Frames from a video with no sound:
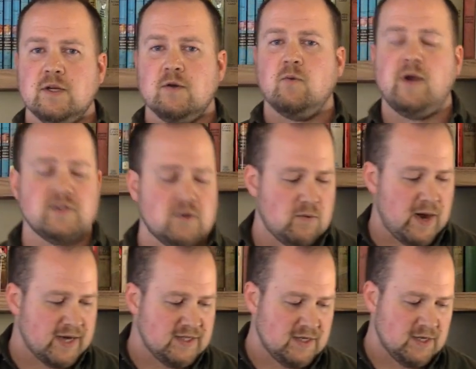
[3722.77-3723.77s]
and
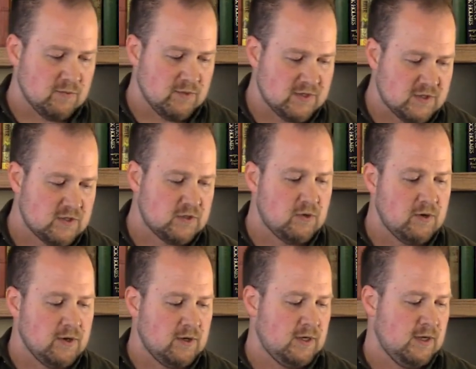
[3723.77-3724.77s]
resurrected and
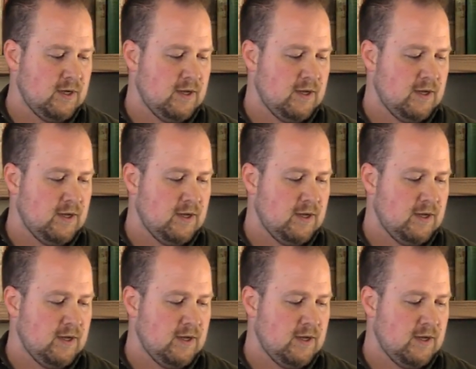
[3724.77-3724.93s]
restored.